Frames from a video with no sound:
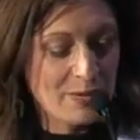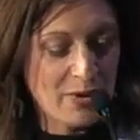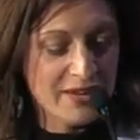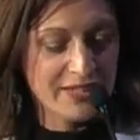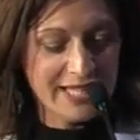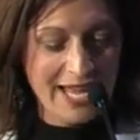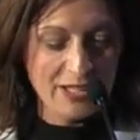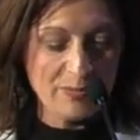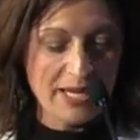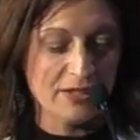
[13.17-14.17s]
a privately
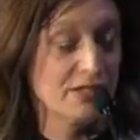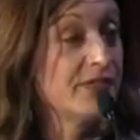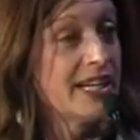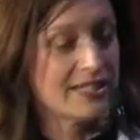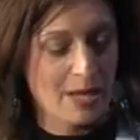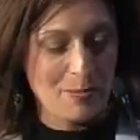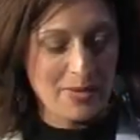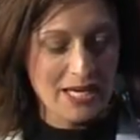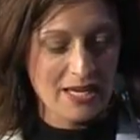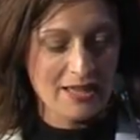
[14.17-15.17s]
held medical device
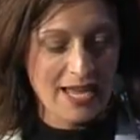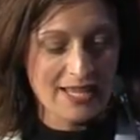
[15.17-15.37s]
company that